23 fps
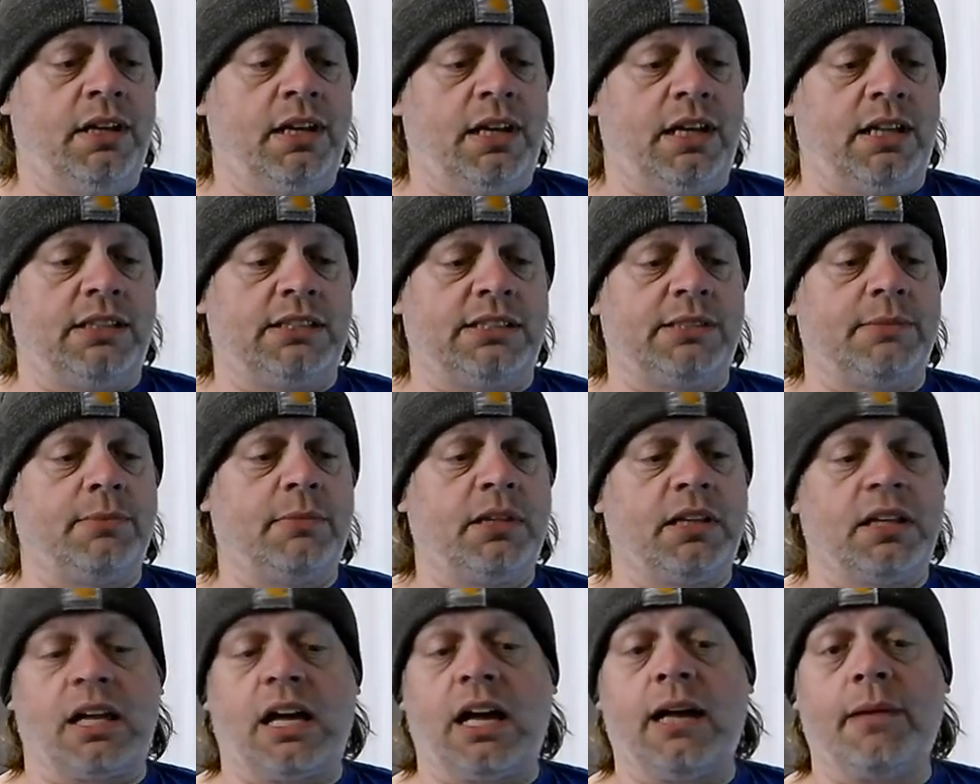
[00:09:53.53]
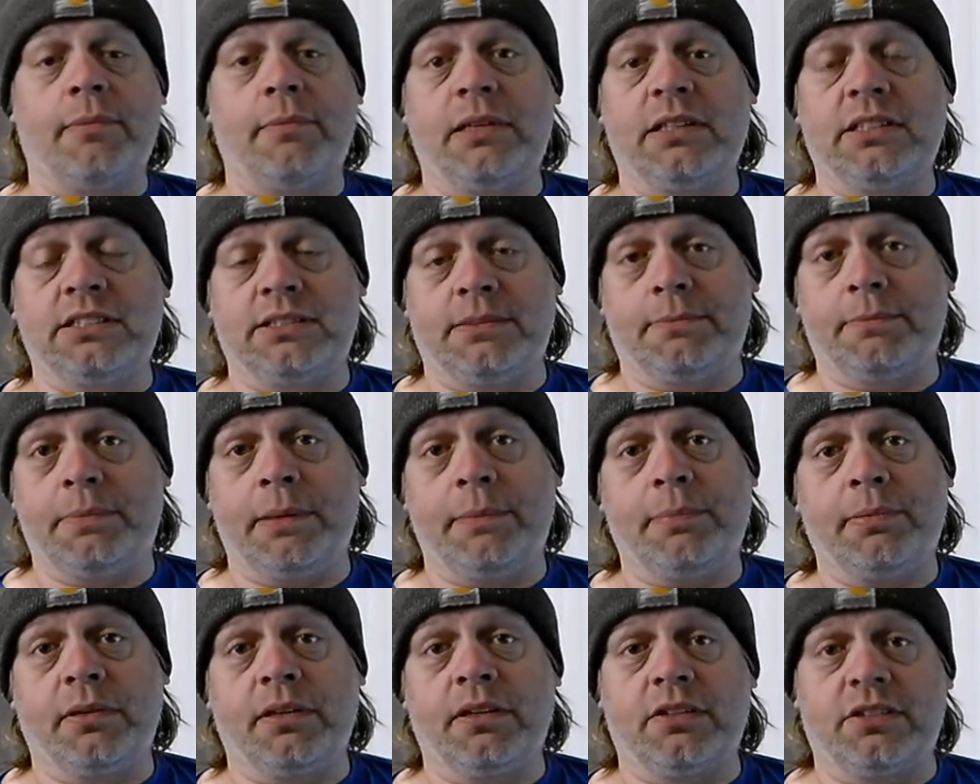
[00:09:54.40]
and some of the comments and
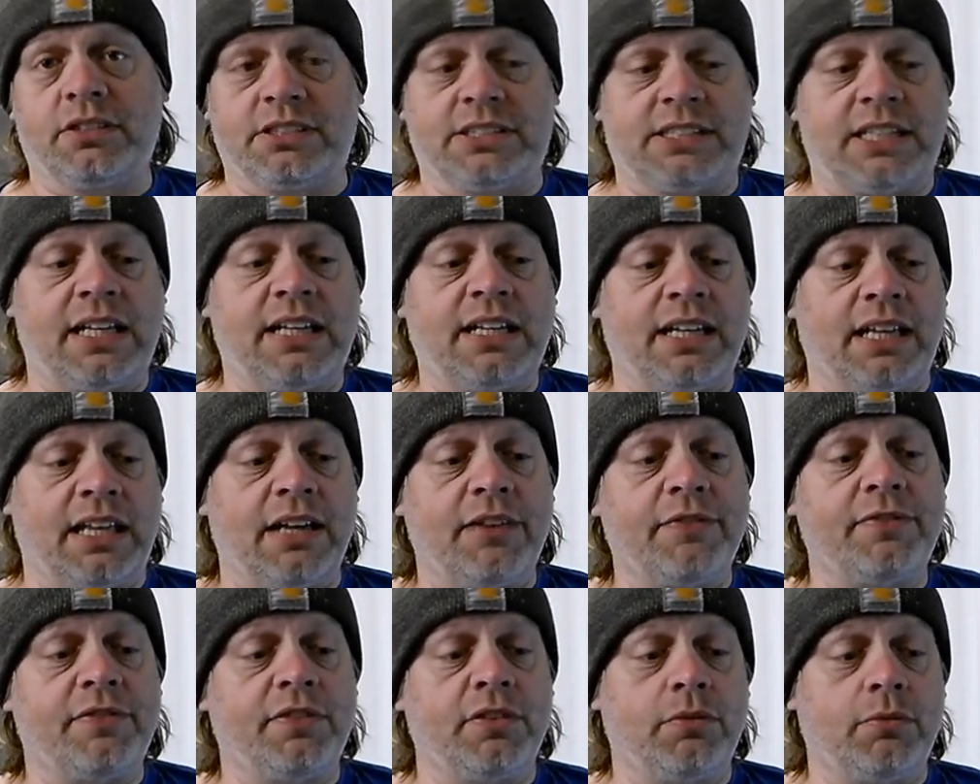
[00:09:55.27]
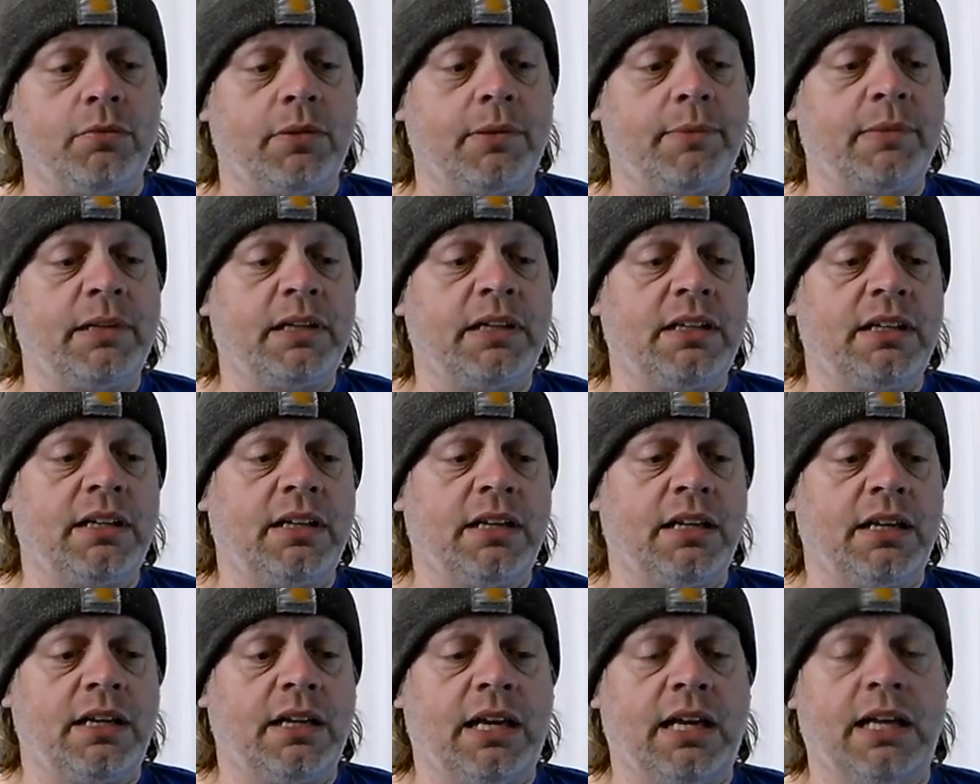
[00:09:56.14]
people that are standing up for the woman
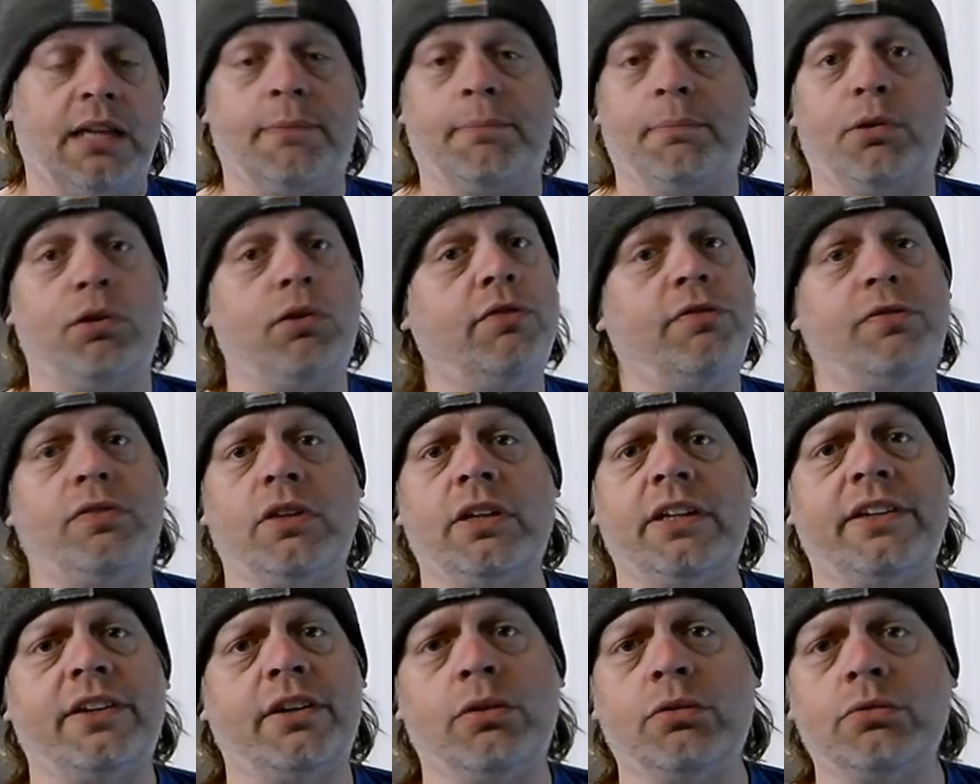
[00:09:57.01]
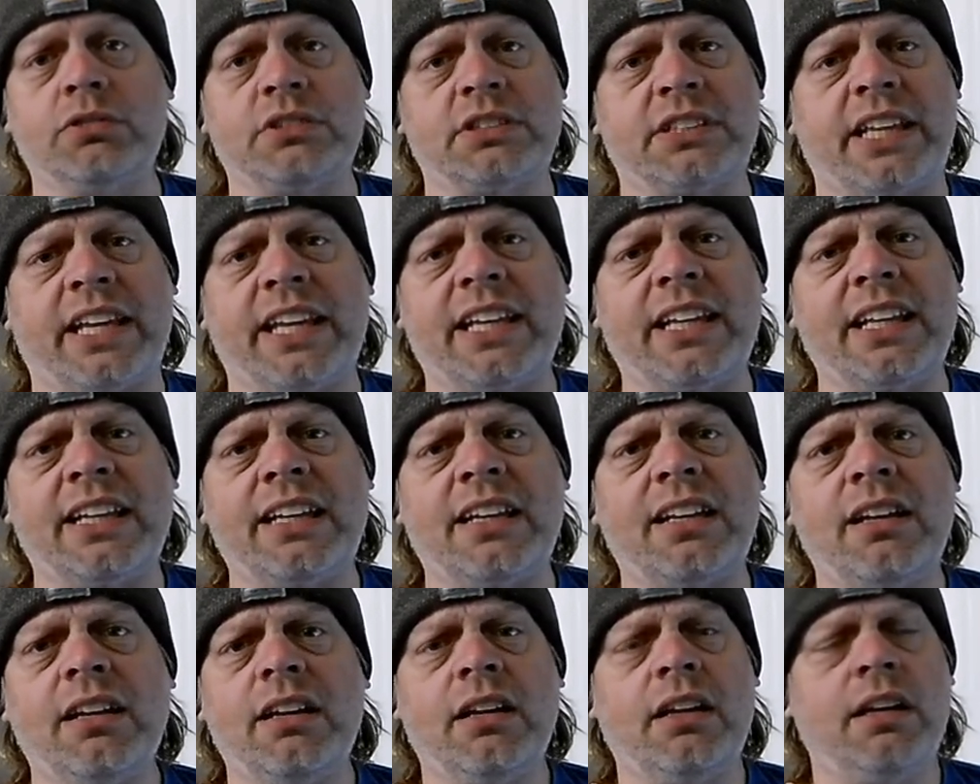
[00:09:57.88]
and beautiful in your own
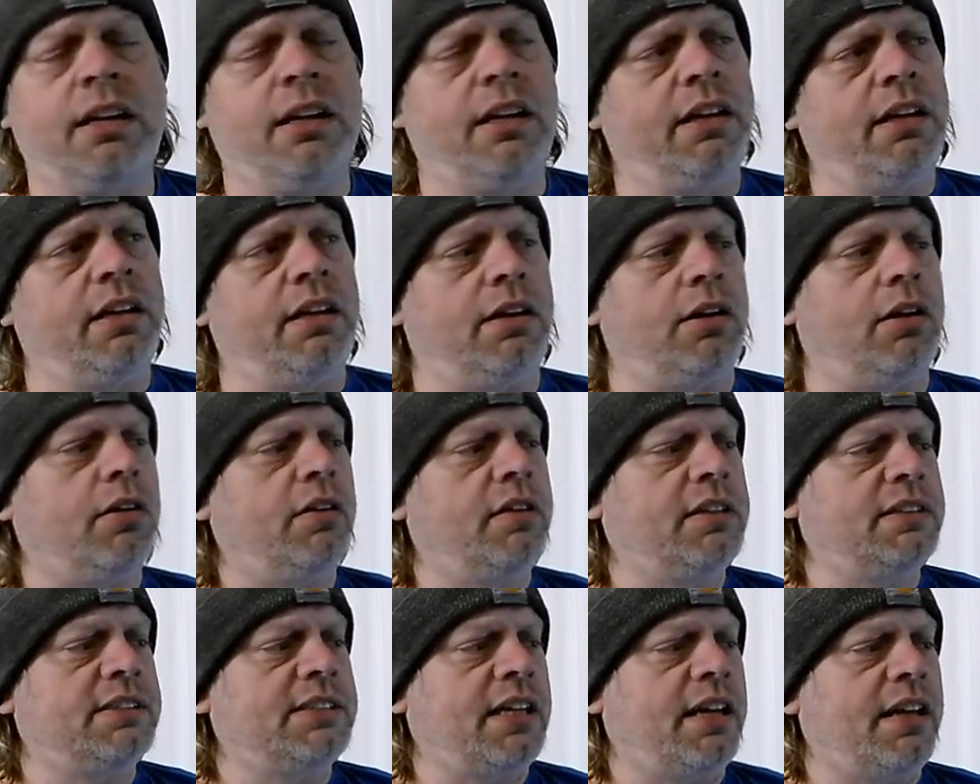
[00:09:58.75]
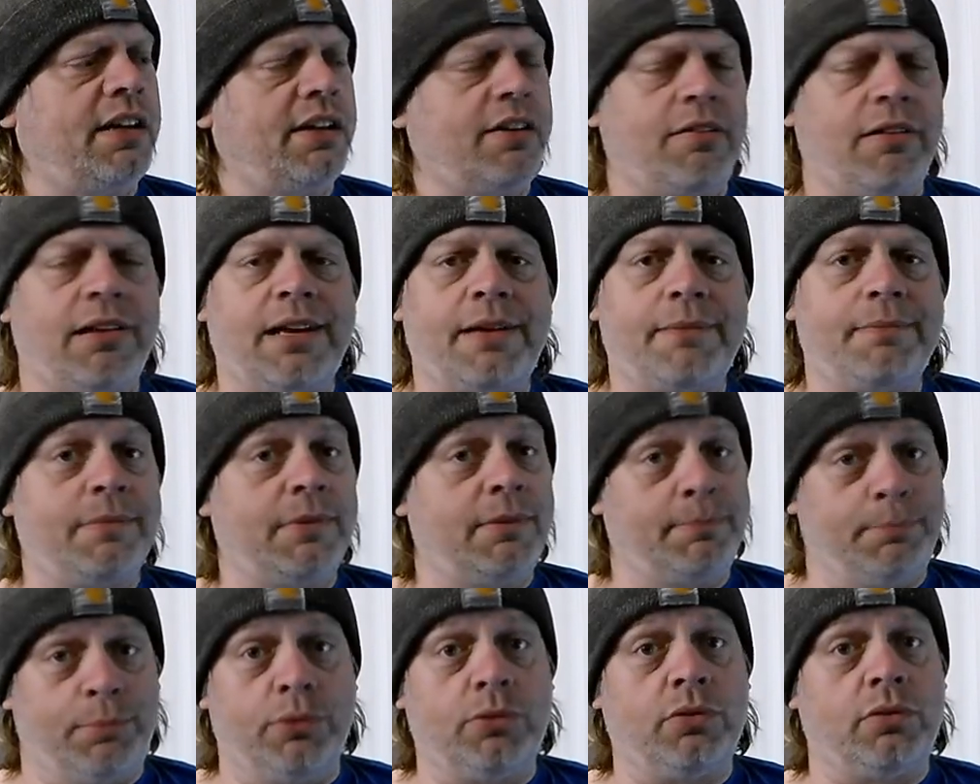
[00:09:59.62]
skin and all this kind of crap,
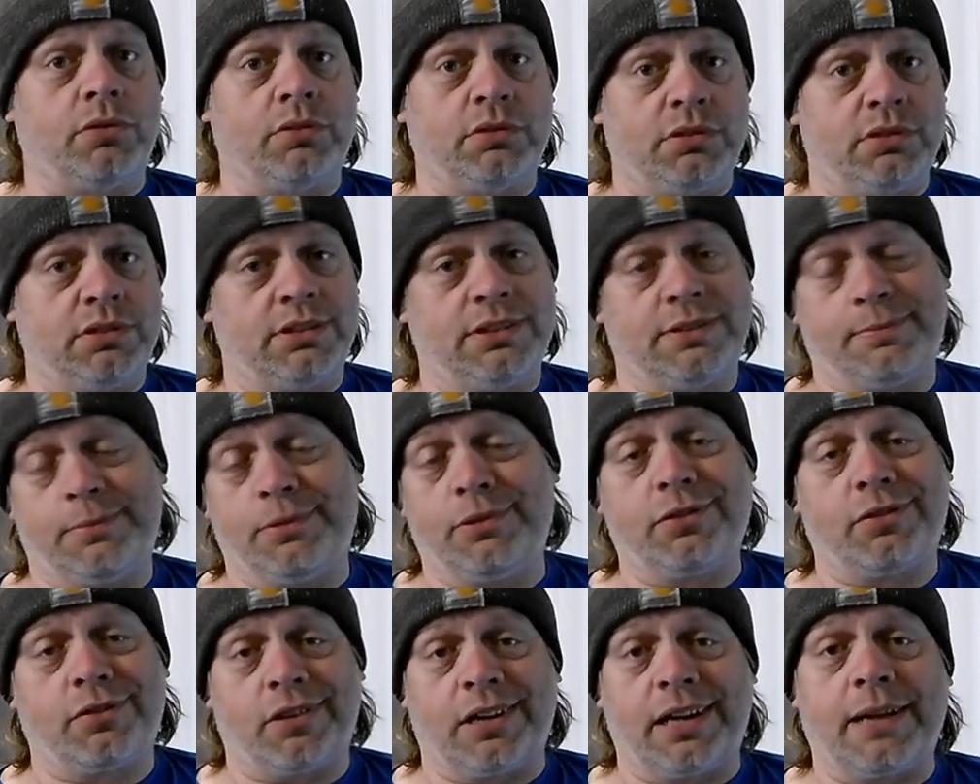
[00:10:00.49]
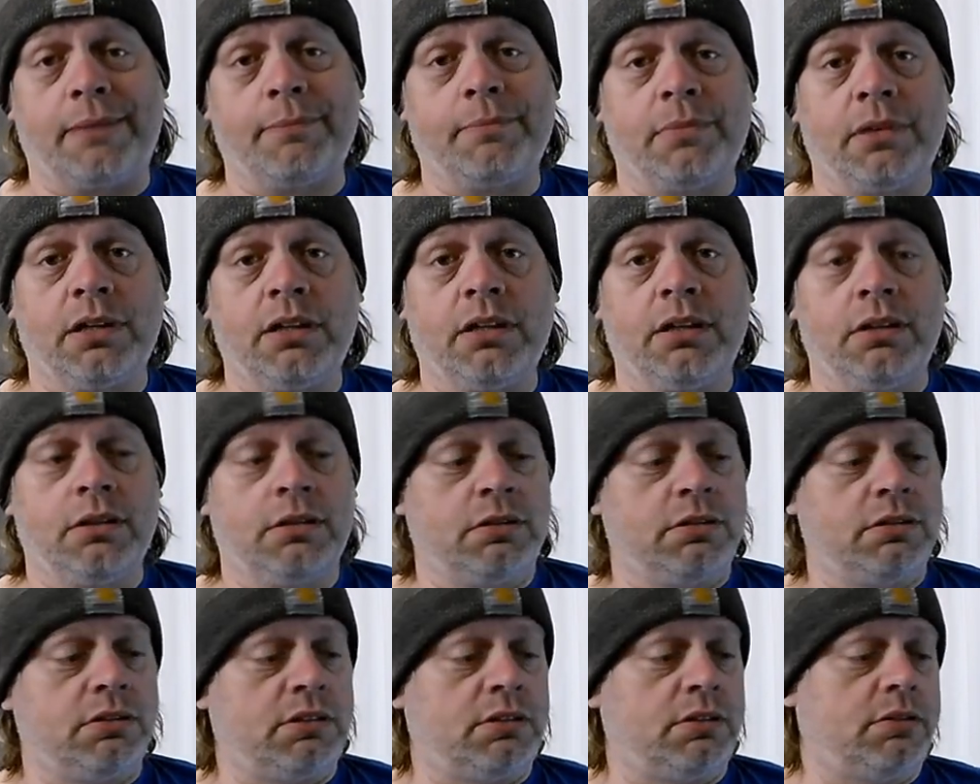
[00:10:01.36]
bull. It's bull crap.
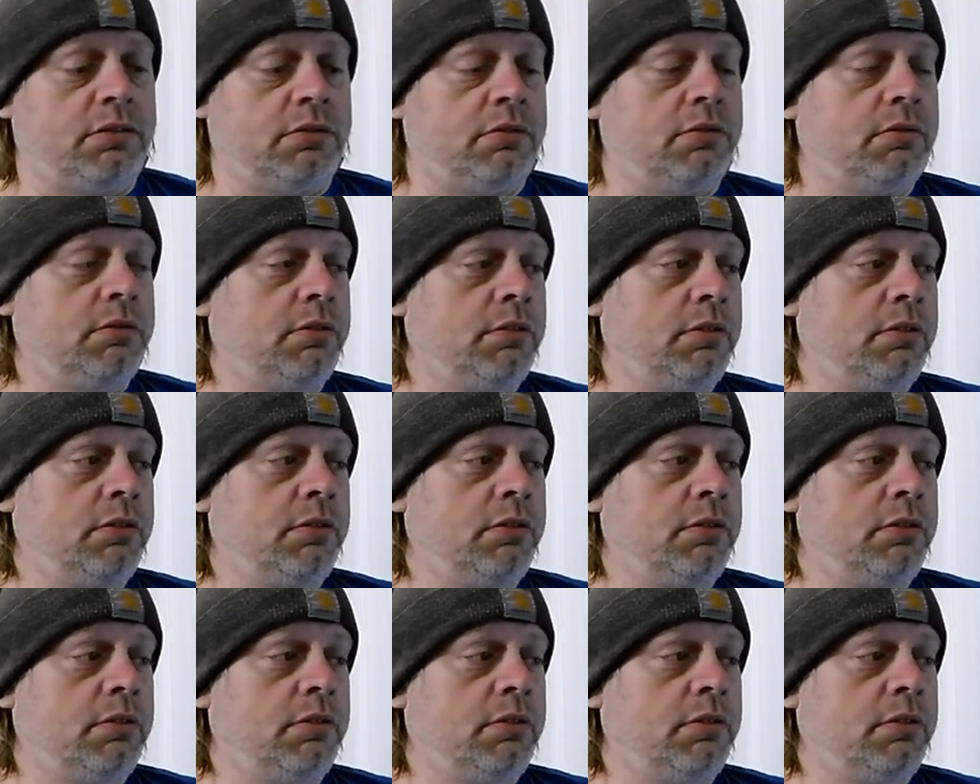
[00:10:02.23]
So,